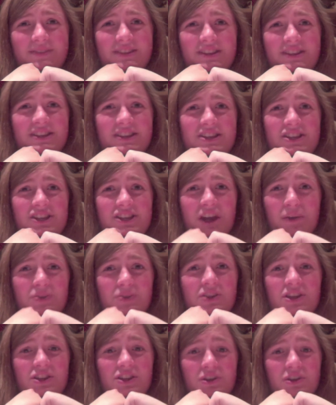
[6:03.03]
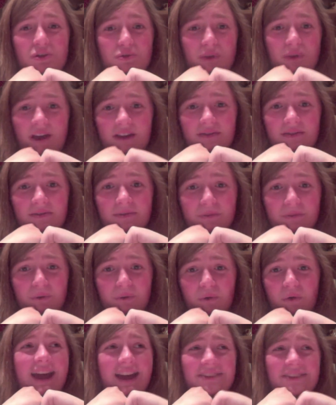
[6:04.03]
shout at your gran
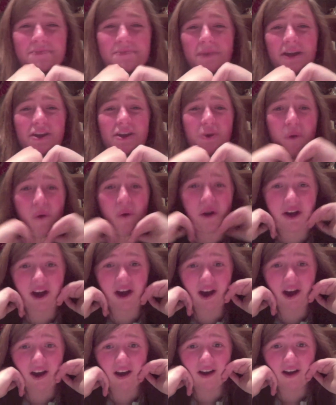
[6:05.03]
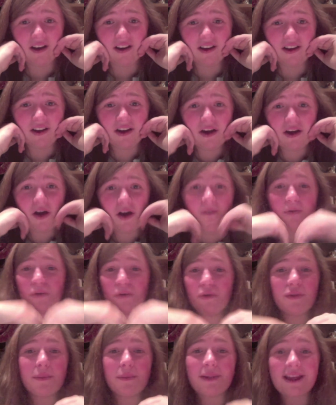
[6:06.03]
for. Mallorca! Of
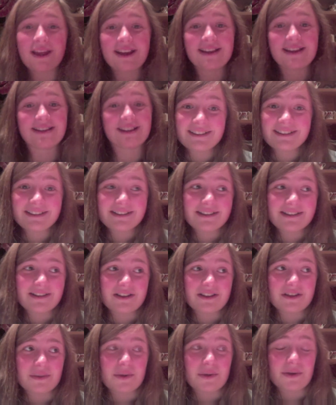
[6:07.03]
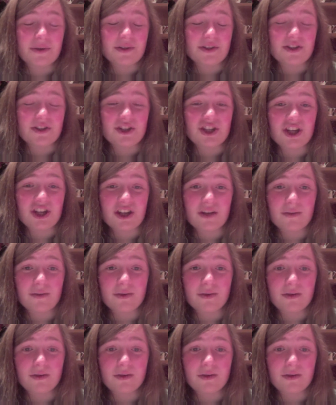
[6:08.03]
all the places! I suppose it's cheap.